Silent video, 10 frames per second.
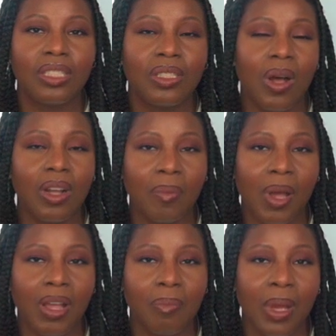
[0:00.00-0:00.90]
to talk
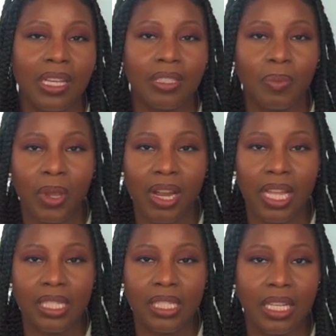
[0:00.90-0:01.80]
about my
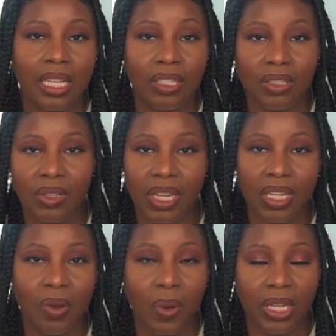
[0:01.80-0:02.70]
experience and answer
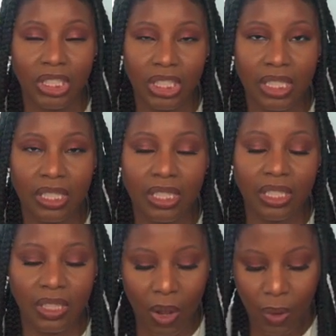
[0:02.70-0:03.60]
any questions.
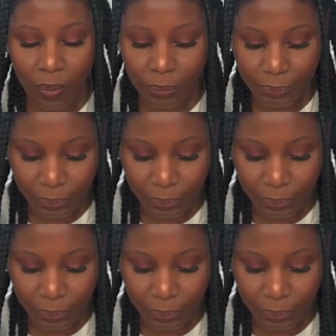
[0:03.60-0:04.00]
So